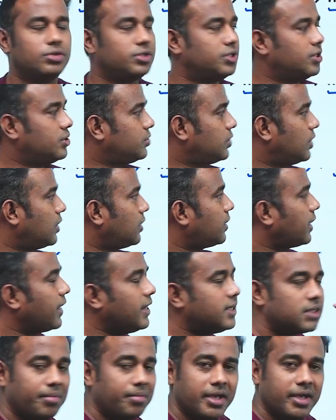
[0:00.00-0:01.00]
Just try
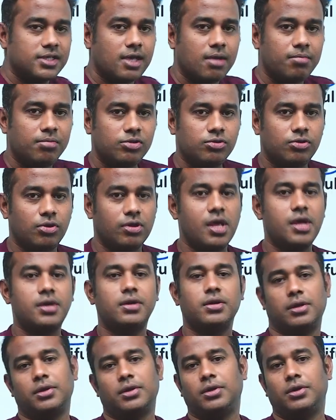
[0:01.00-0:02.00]
some examples so that
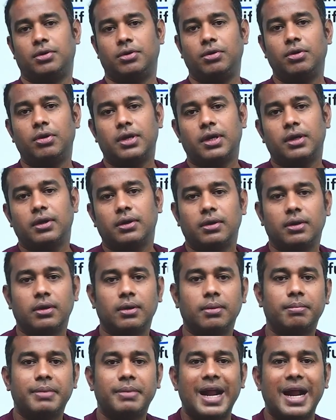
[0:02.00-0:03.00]
you can
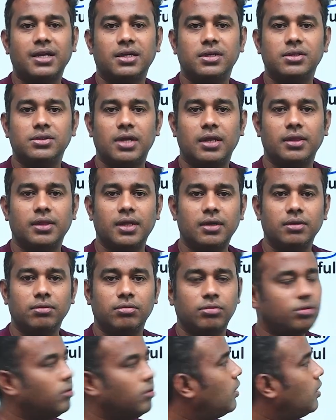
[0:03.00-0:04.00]
practice, and then
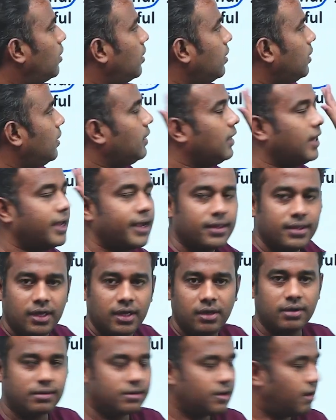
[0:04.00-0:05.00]
you will clear
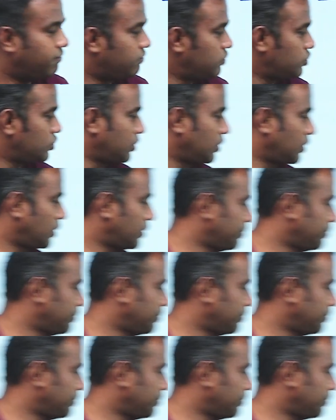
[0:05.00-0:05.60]
the confusion here.